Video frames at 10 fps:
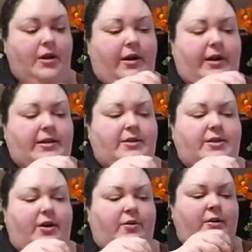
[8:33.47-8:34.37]
alright,
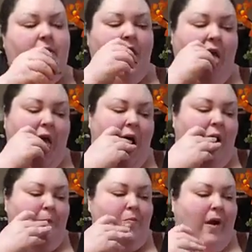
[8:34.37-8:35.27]
so
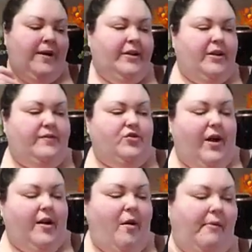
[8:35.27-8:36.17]
I'm getting off
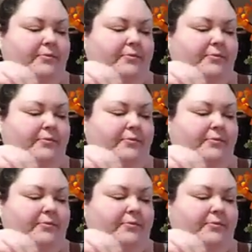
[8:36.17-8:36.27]
track.